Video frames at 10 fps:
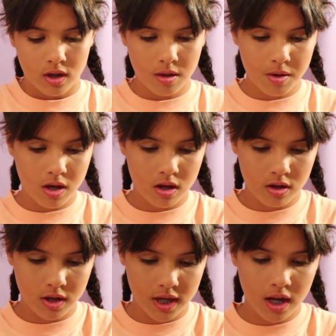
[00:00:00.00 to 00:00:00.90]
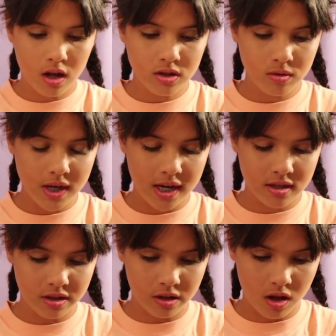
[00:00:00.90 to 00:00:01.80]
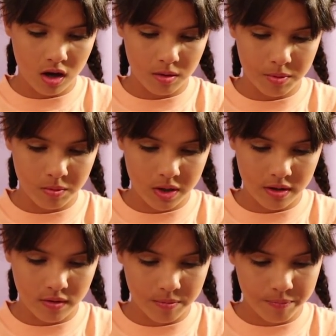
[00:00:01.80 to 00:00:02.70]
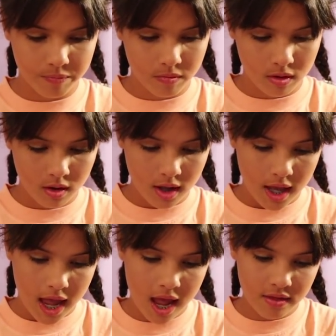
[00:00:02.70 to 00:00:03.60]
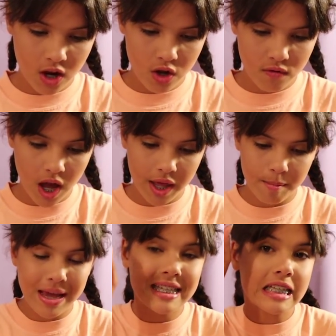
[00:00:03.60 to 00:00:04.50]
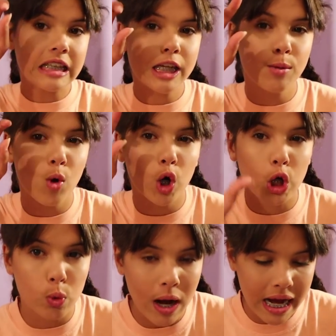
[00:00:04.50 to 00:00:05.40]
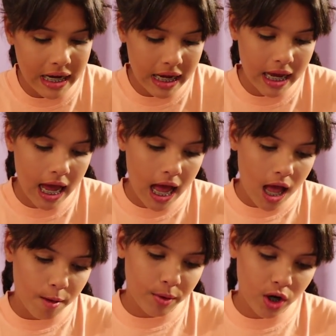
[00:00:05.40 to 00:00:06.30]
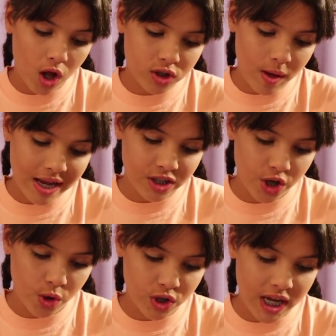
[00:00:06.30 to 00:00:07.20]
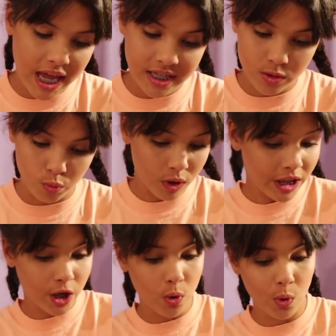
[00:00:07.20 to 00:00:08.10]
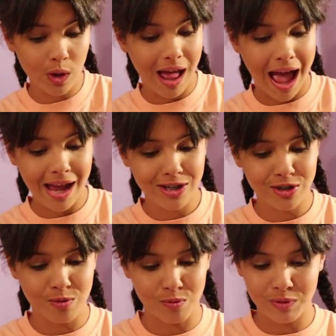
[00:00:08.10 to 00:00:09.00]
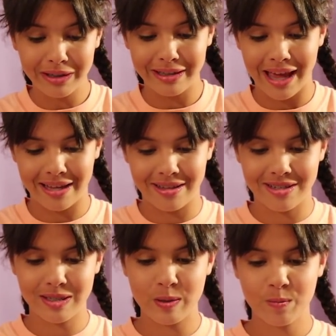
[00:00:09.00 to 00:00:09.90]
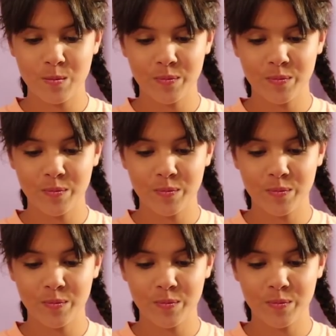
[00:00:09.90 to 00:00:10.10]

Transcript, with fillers: Come on. It also takes a little longer, but whatever. And there you've got it. It makes it a little more grainy, but it also has the Huji. It's really cool. I actually really like this.